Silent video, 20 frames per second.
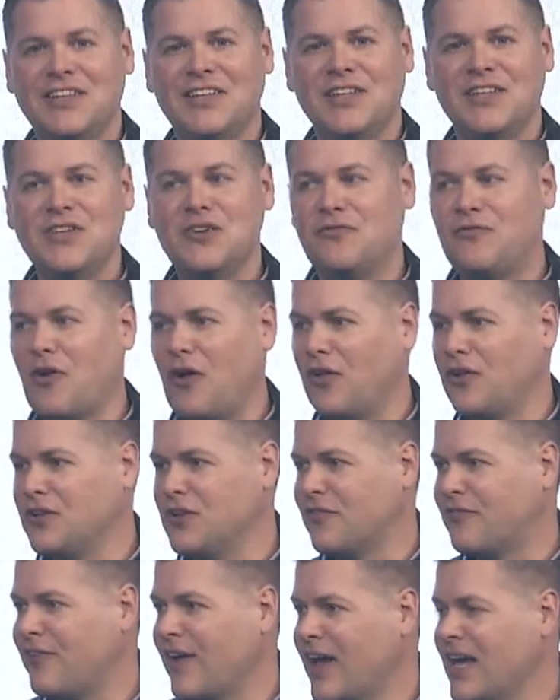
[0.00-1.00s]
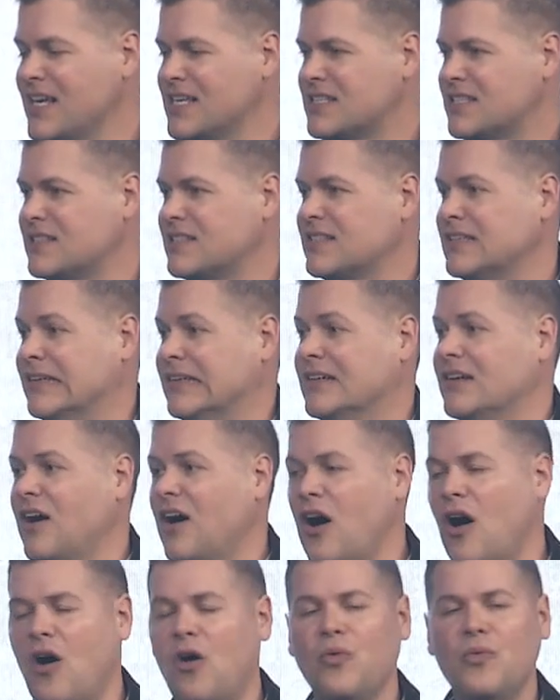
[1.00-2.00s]
you fall on your face.
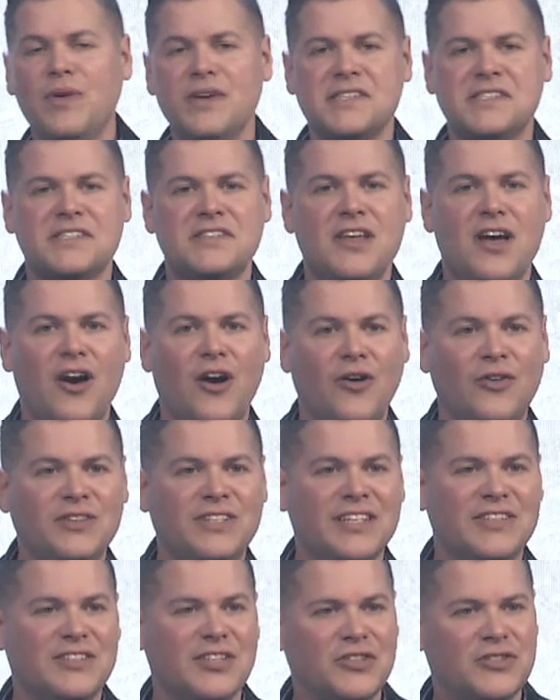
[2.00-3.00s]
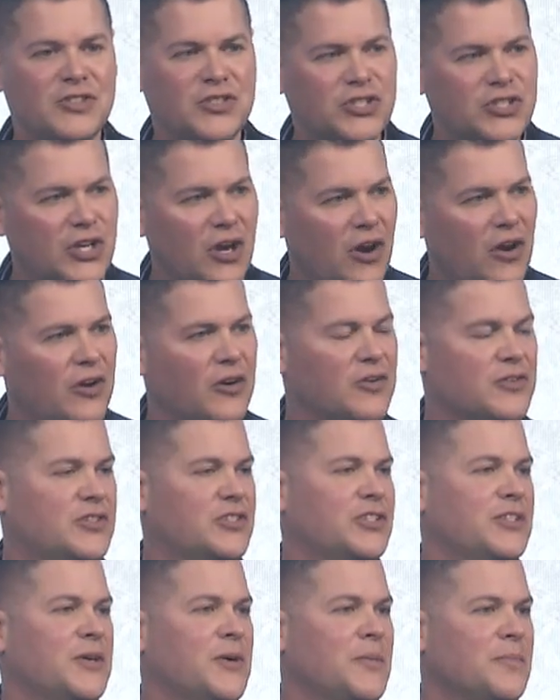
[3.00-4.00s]
Always know that the
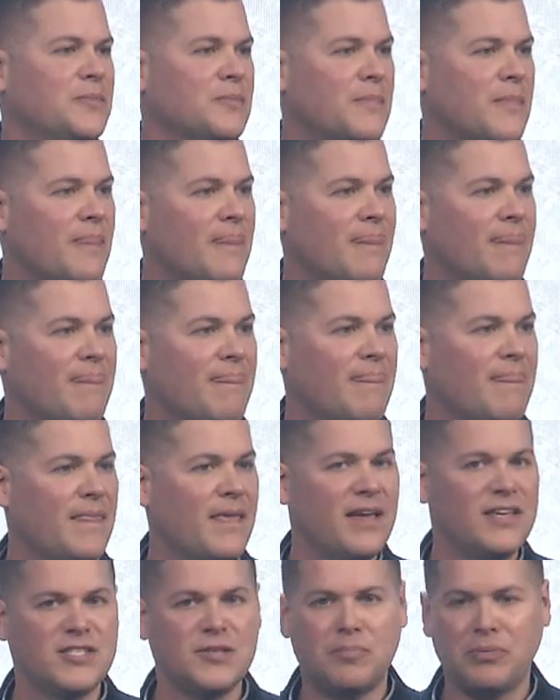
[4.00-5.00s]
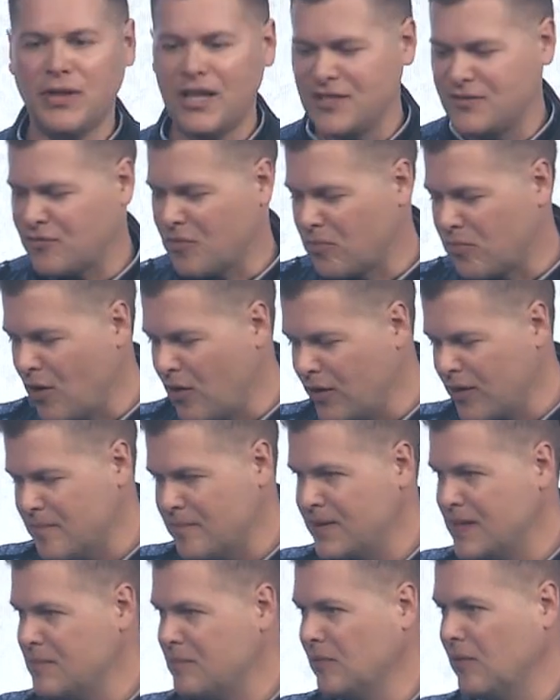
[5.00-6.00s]
church is a place for broken
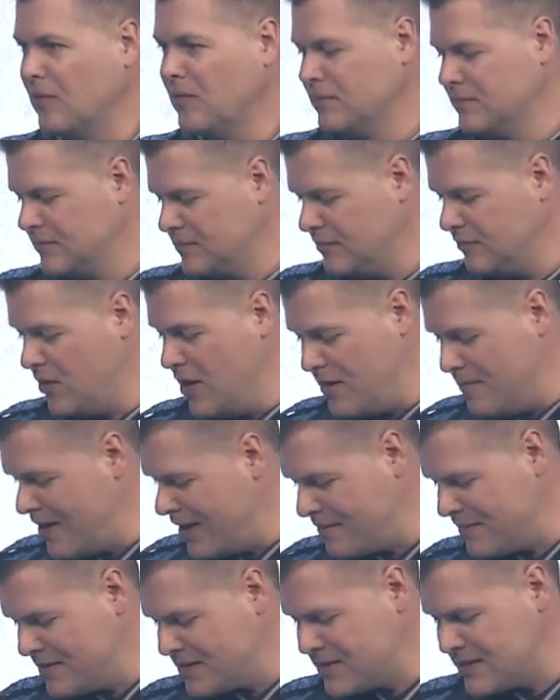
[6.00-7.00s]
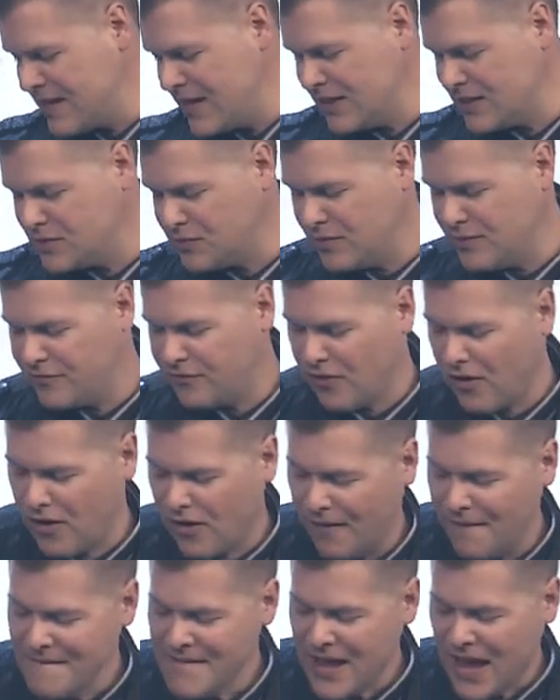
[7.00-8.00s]
people. We make mistakes, we
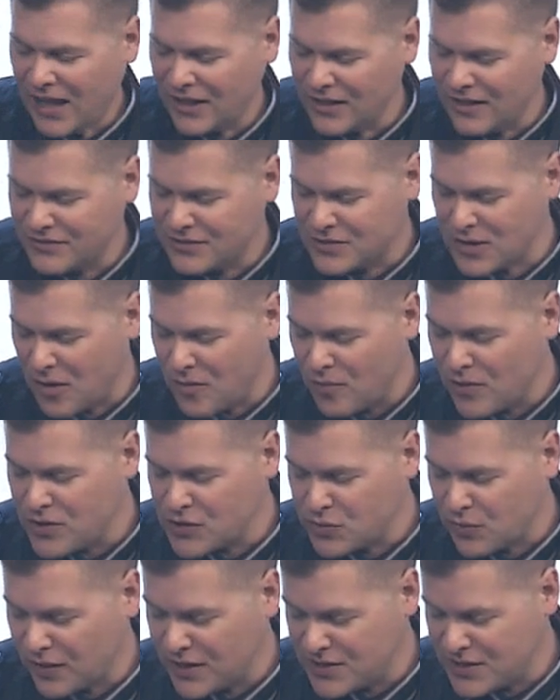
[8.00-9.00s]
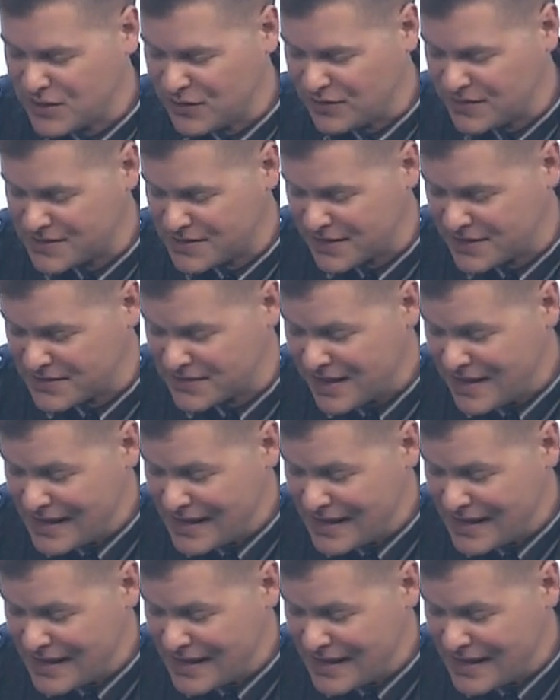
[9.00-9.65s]
fall. I love Psalm 122. It says,